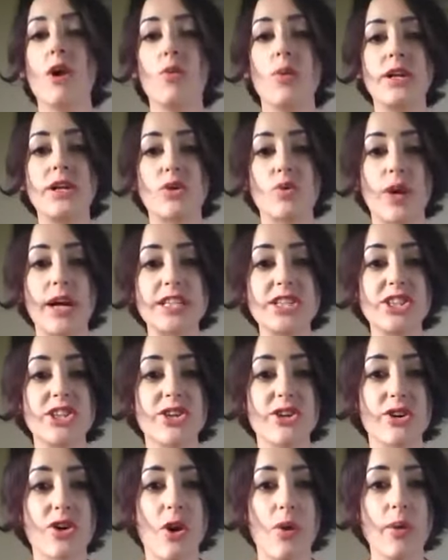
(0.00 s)
out what
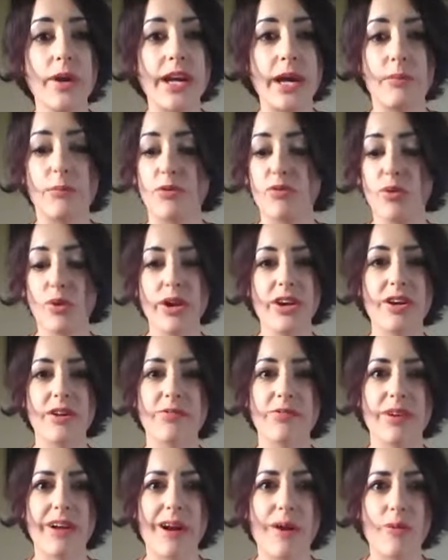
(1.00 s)
direction you're going in before you
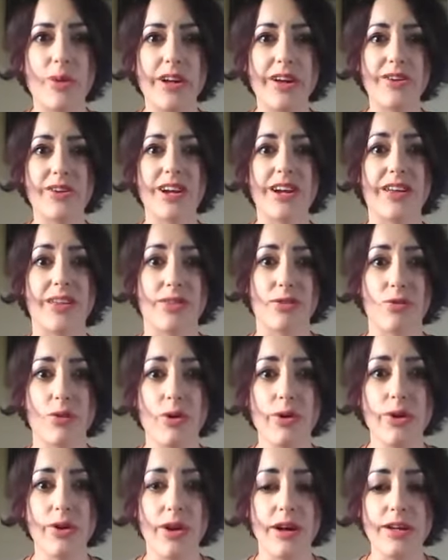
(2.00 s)
can figure out what you're going to
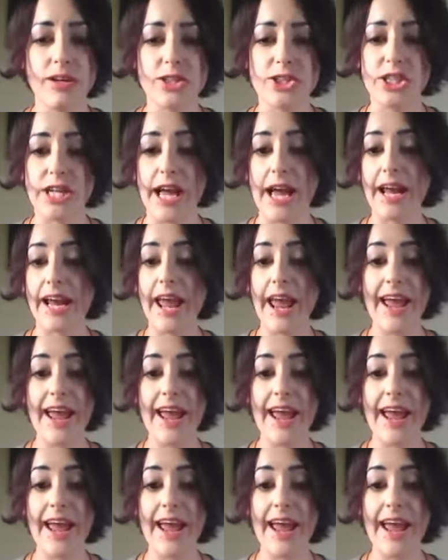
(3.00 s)
throw your energy at.